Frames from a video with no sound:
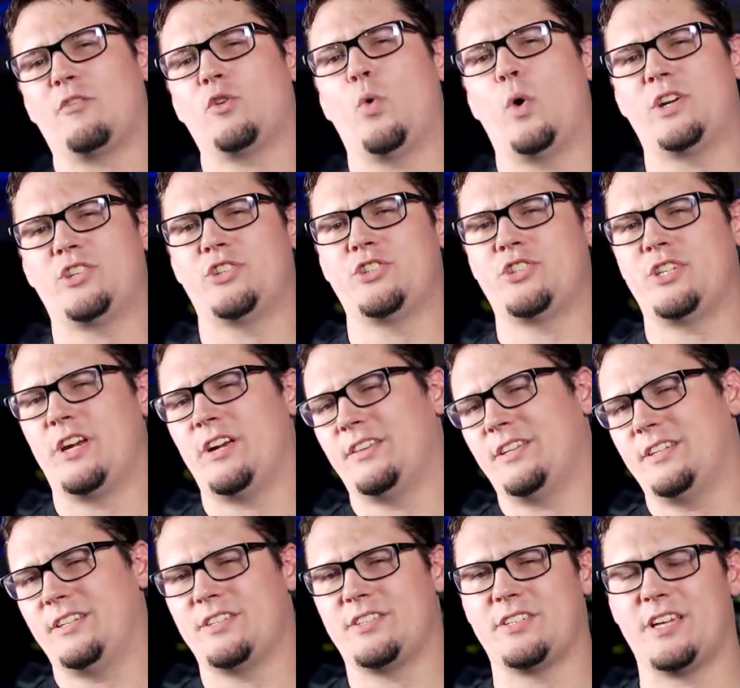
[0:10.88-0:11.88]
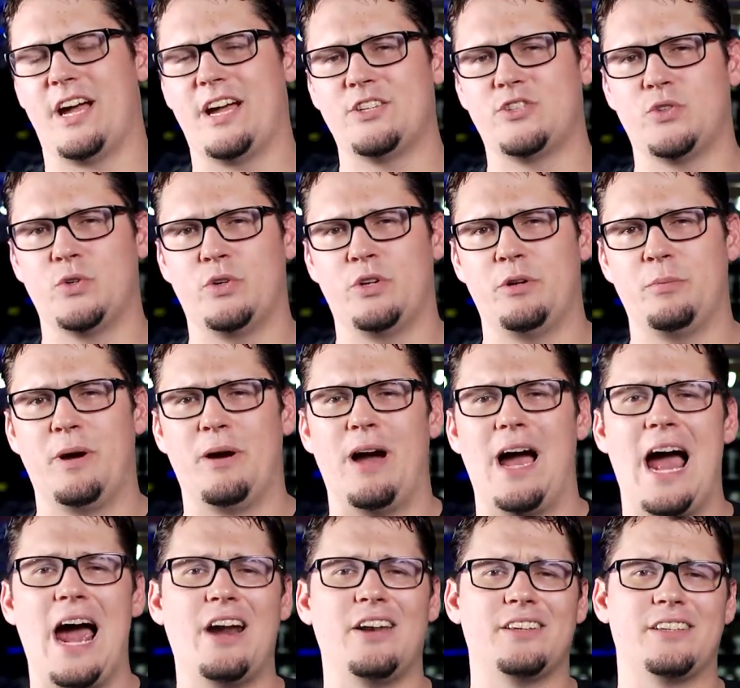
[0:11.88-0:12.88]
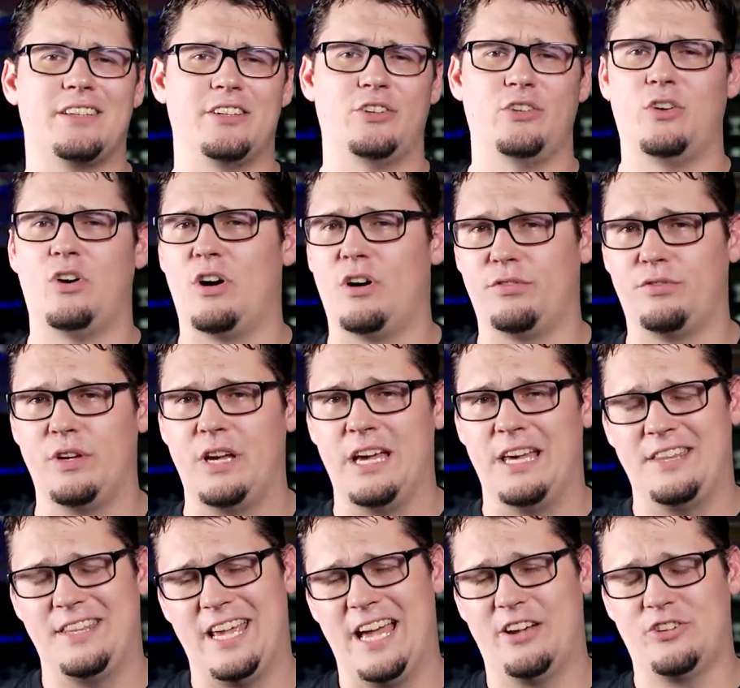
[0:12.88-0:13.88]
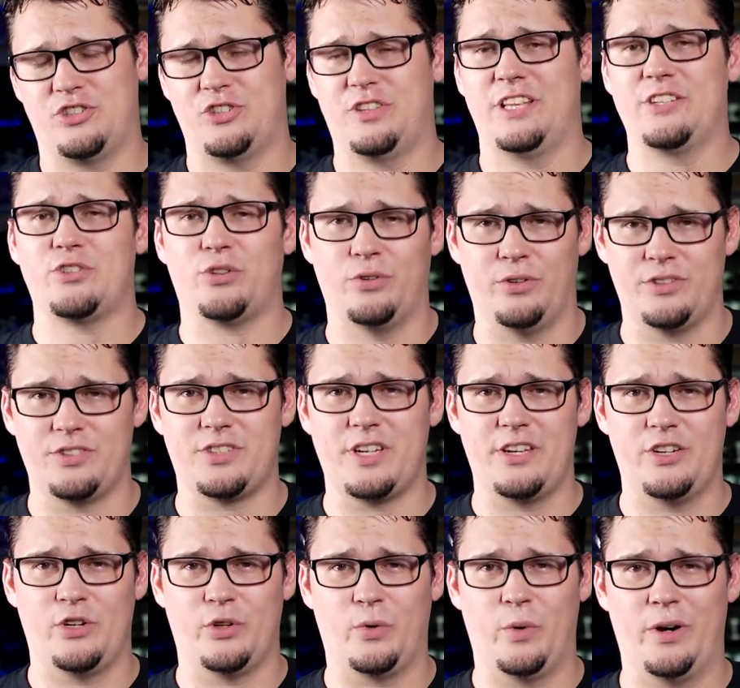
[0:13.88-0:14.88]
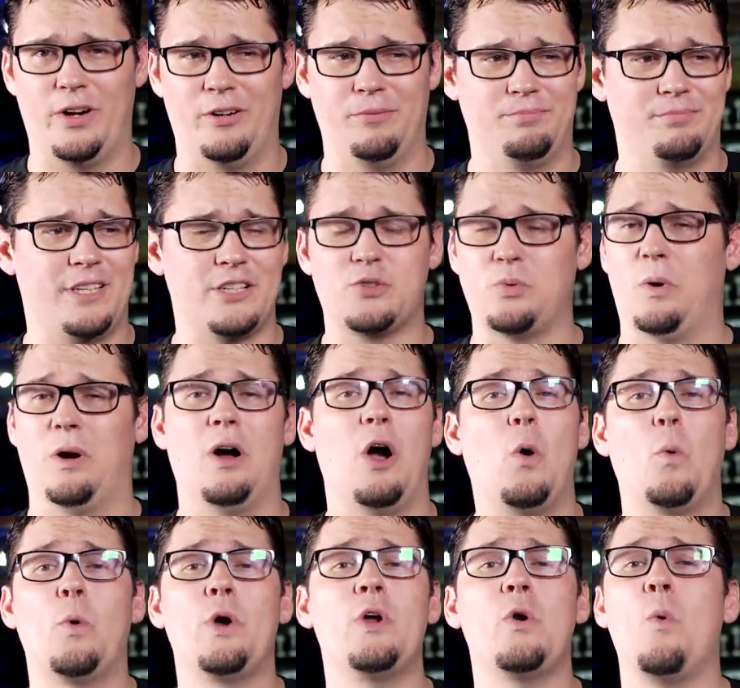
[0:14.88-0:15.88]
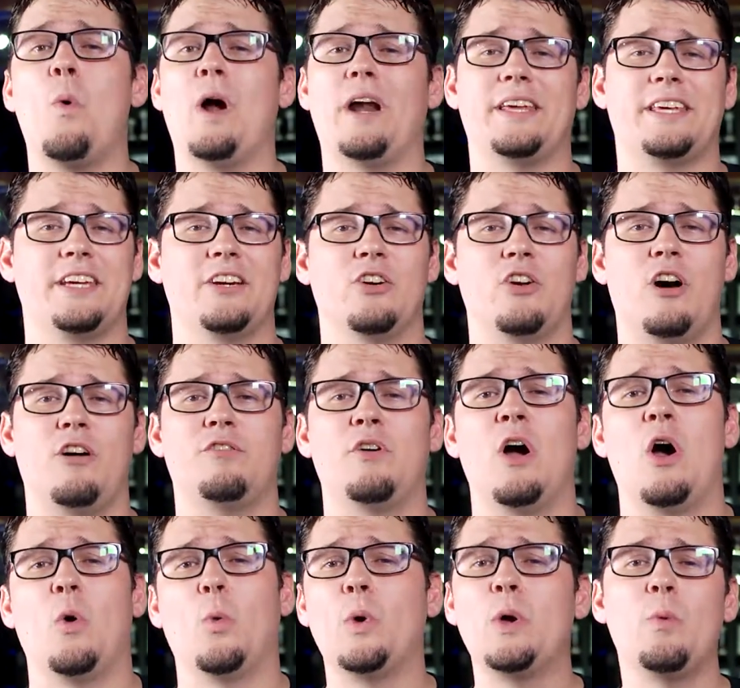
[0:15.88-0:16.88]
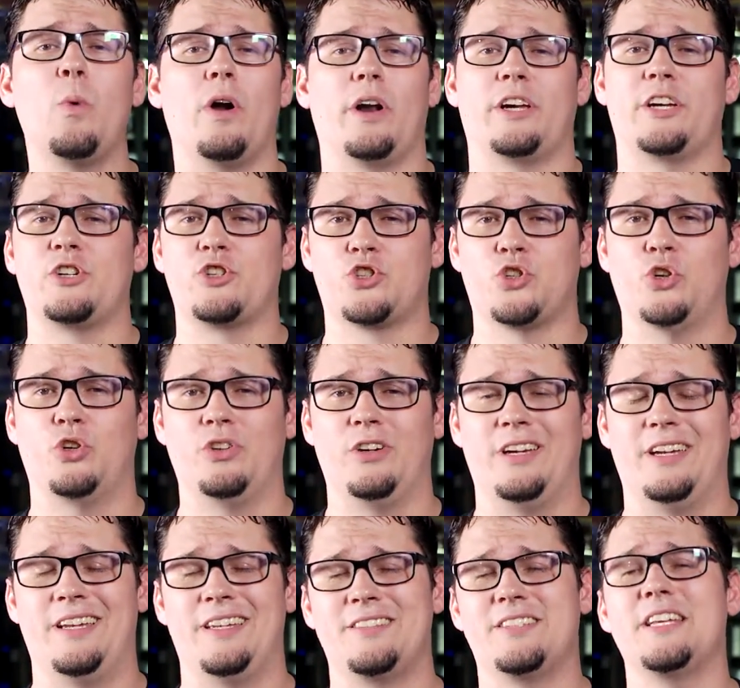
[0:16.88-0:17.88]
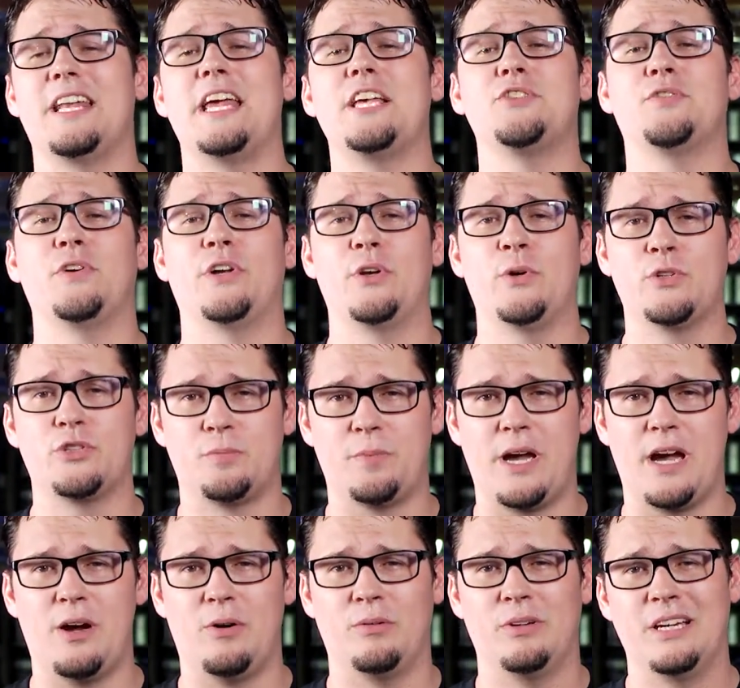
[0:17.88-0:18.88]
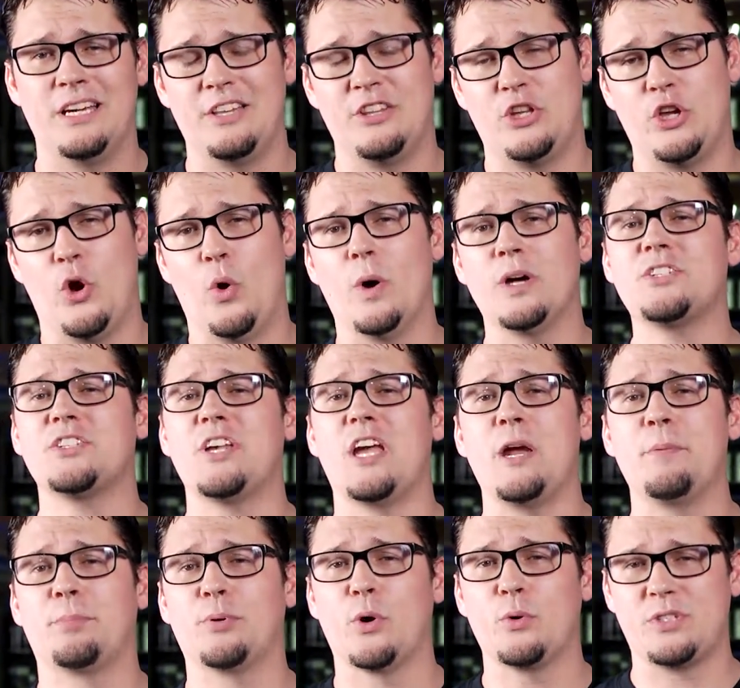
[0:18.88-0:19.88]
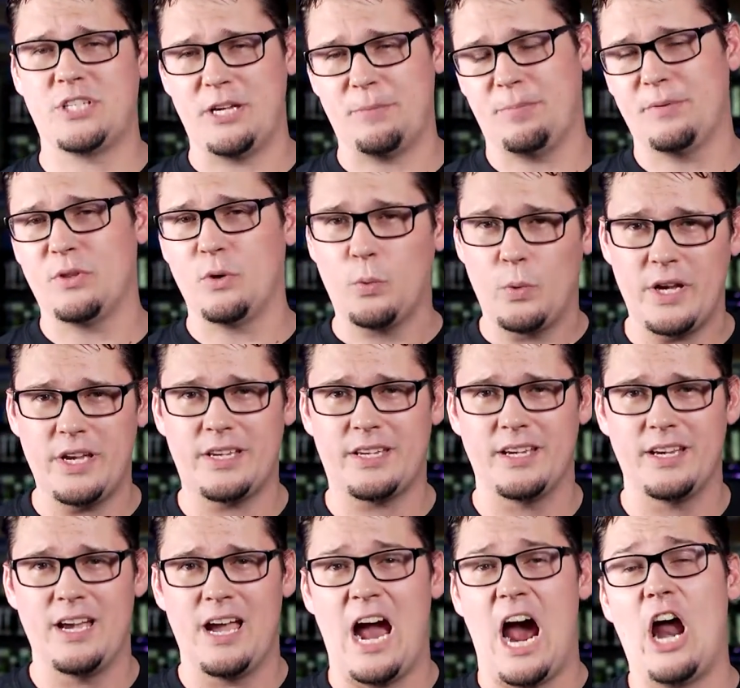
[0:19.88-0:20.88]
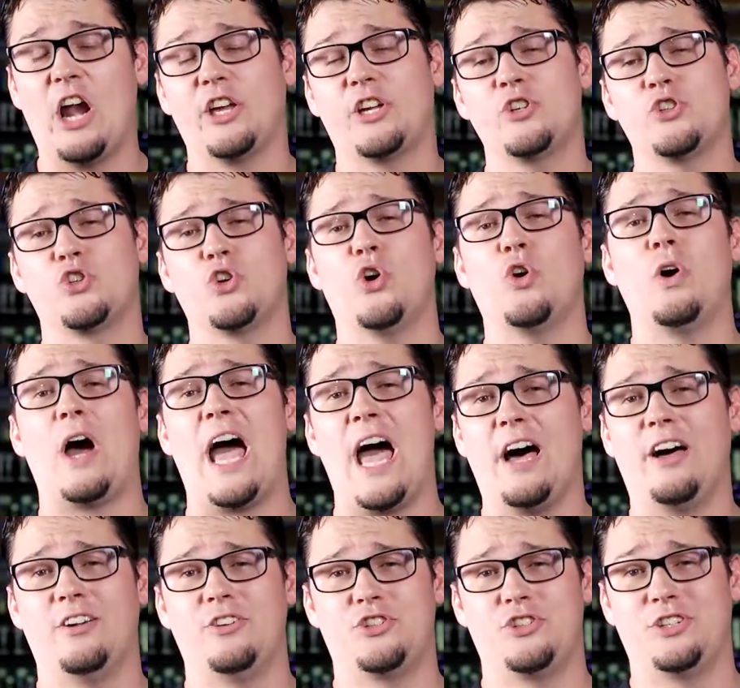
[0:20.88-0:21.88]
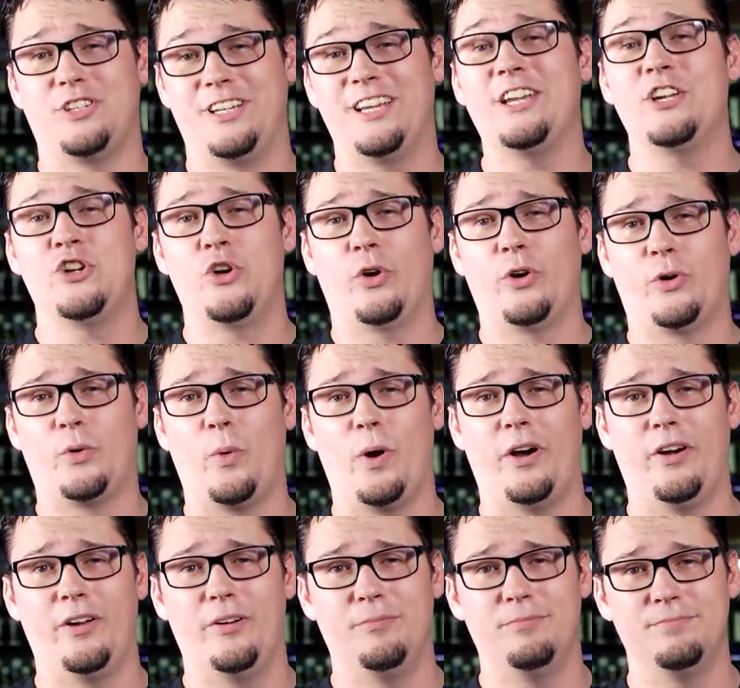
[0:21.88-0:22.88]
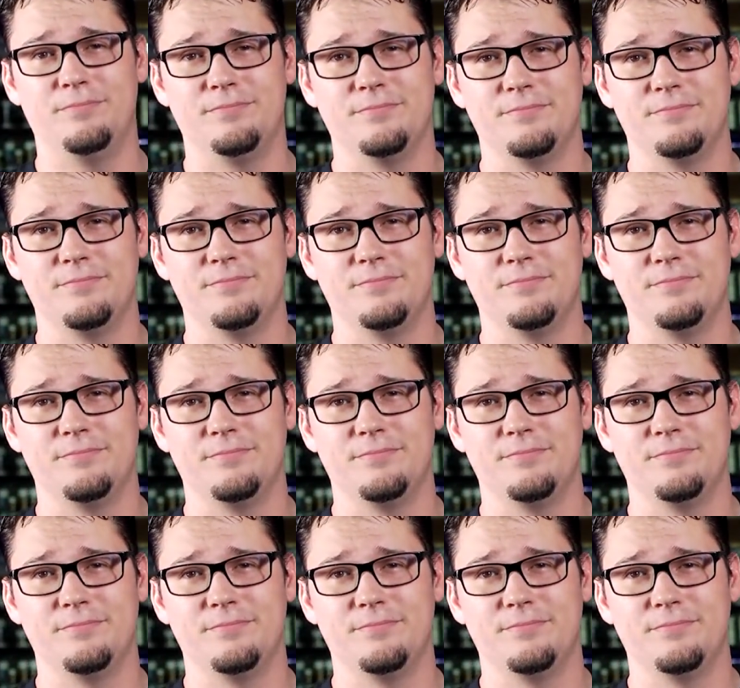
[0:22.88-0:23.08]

of questions here at the design studio about how to kill off the algae that's growing inside your aquarium. Guess what? We don't want to kill it off, we want to control it. And today's video is about the OSA Pro Tip of the Week, how to control algae in your aquarium.